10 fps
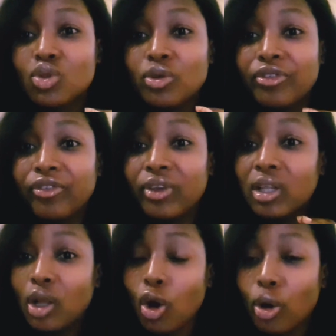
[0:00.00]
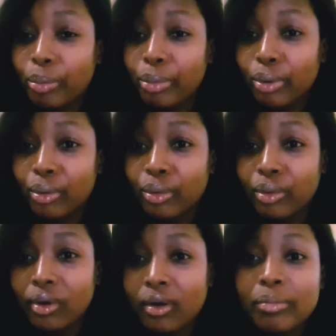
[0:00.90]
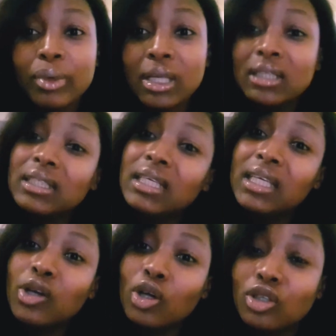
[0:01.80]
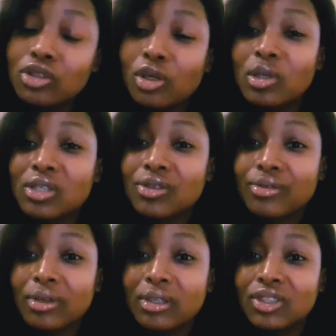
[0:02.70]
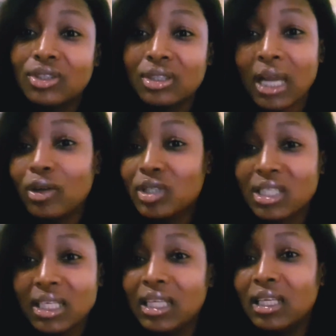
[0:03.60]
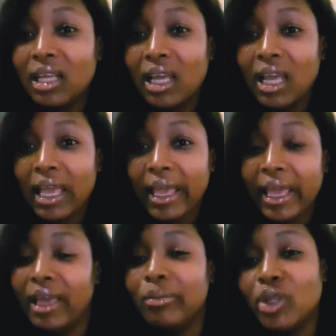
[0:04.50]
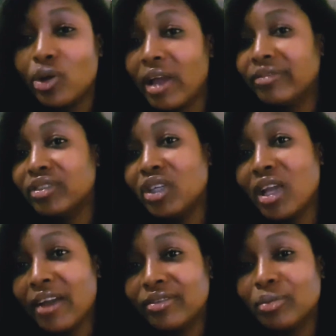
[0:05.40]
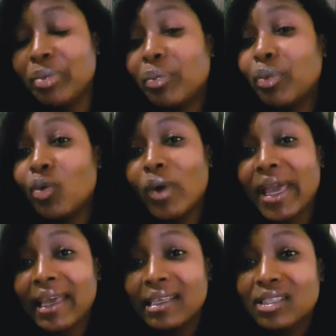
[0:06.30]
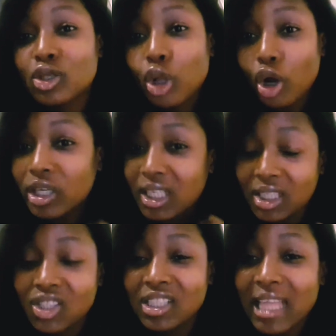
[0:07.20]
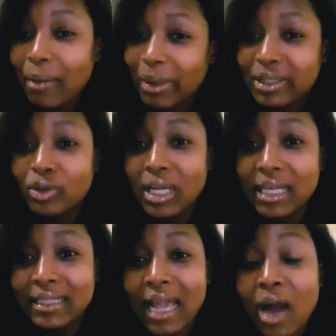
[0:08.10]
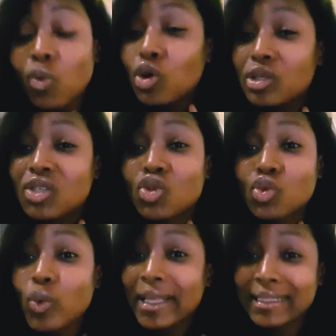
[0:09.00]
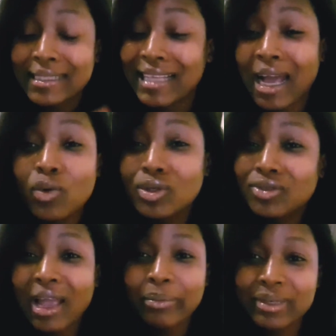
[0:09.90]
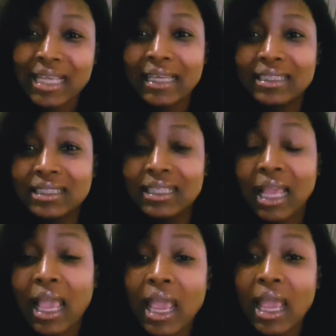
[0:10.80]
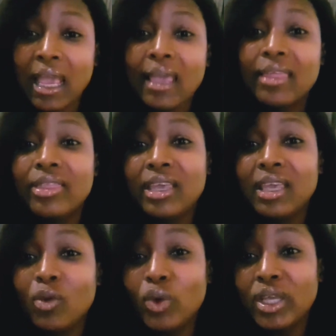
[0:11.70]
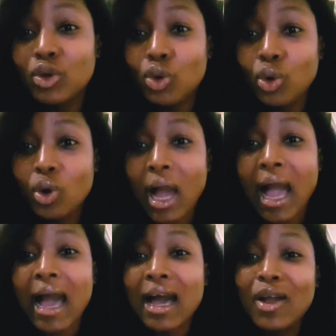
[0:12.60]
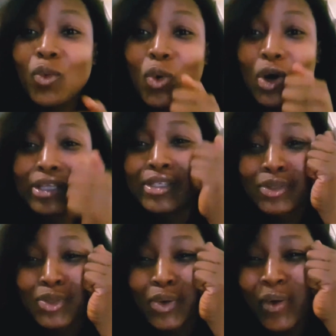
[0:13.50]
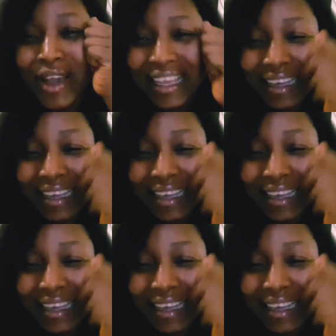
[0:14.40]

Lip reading: fill up. The conductor was shouting, New Haven, New Haven. People were sluggish that particular day. I was sweating. I was right beside the window. I was sweating.